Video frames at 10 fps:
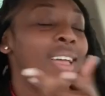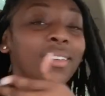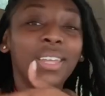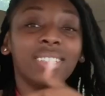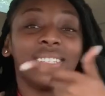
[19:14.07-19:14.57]

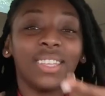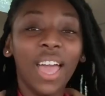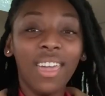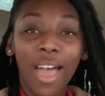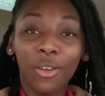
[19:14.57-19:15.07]
that's the
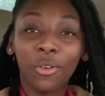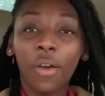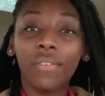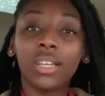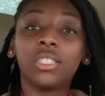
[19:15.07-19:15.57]
thing. I don't know
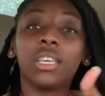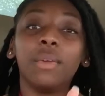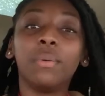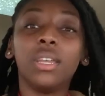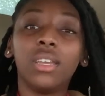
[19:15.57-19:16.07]
if I should
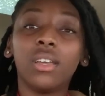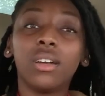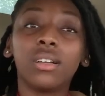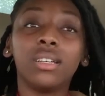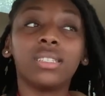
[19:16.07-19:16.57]
keep it in
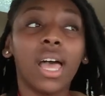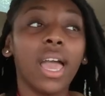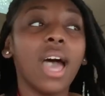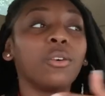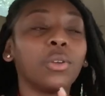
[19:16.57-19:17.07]
there, because,
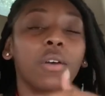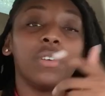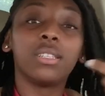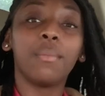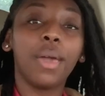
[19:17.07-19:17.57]
like, I don't know if
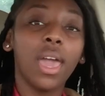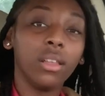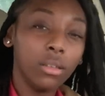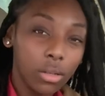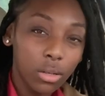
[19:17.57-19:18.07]
it's a bad
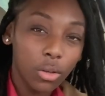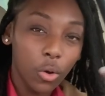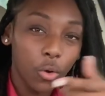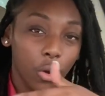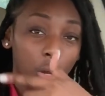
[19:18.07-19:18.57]
look,
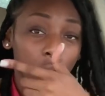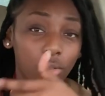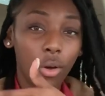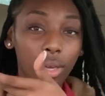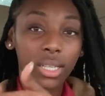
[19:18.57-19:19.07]
or, you
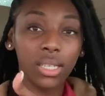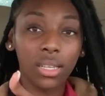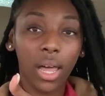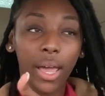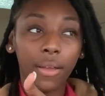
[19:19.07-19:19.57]
know, is it
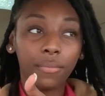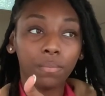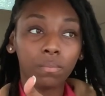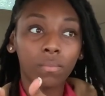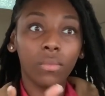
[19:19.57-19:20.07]
like
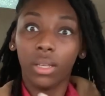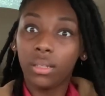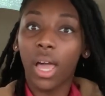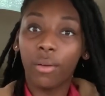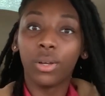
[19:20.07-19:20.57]

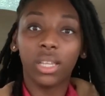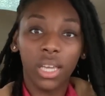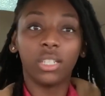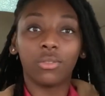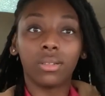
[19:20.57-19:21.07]
really
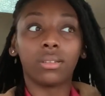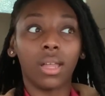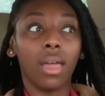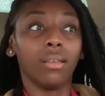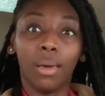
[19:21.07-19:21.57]
interesting?
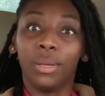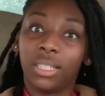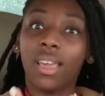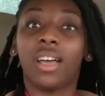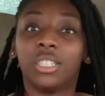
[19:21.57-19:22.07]
Like, let me
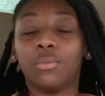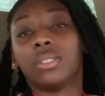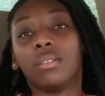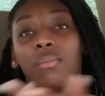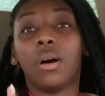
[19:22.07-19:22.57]
see how she
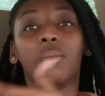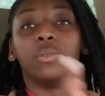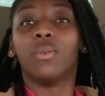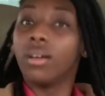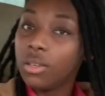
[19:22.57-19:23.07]
was a
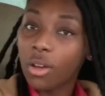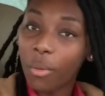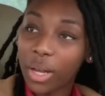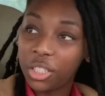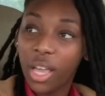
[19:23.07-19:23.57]
mom, you know,
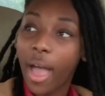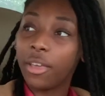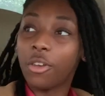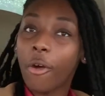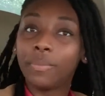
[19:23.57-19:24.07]
why she high,
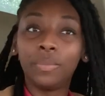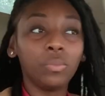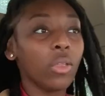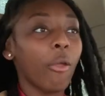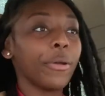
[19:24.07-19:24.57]
you know.
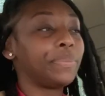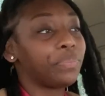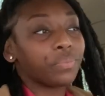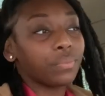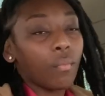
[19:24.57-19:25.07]

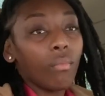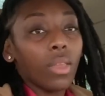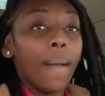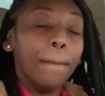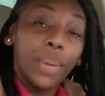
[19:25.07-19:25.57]

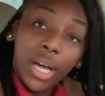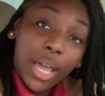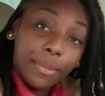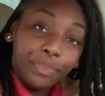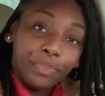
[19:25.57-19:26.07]
But